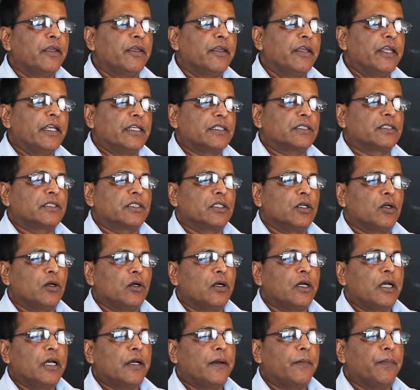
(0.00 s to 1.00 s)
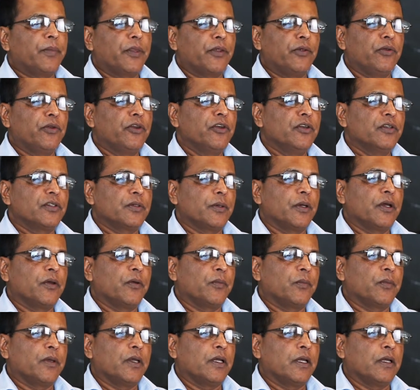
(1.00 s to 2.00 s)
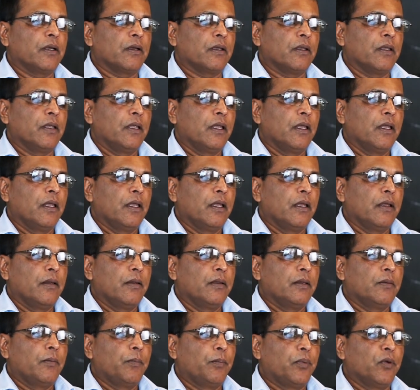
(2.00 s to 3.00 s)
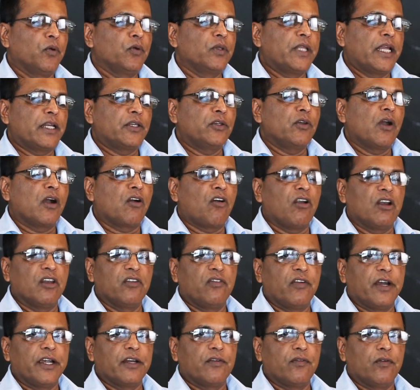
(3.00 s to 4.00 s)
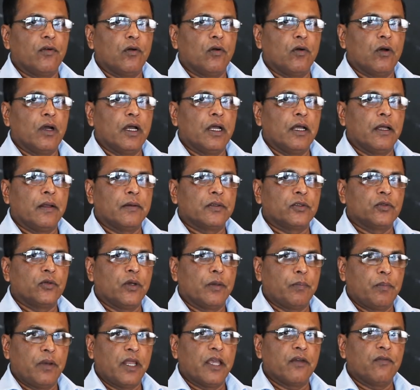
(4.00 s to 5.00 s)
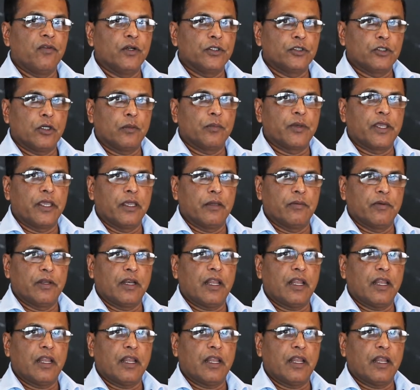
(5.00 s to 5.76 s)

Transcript: Yes, so you need to prove that you are qualified to apply for JobKeeper